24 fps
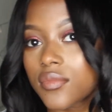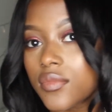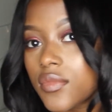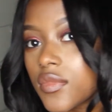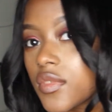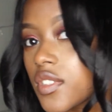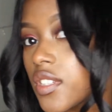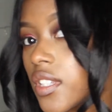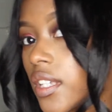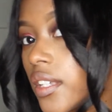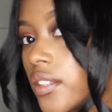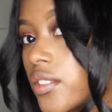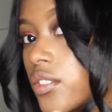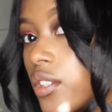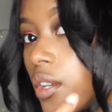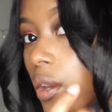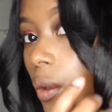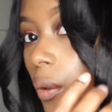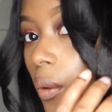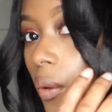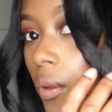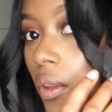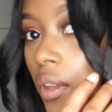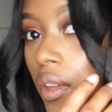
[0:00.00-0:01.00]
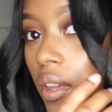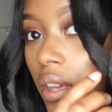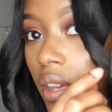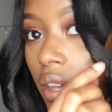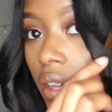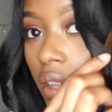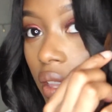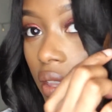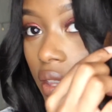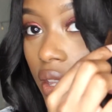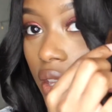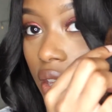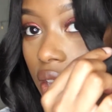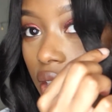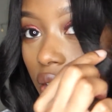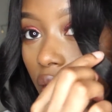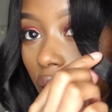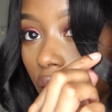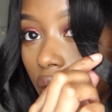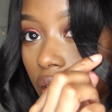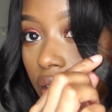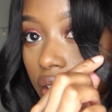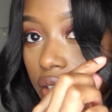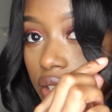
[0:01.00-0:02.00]
See, so they're
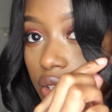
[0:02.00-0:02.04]
going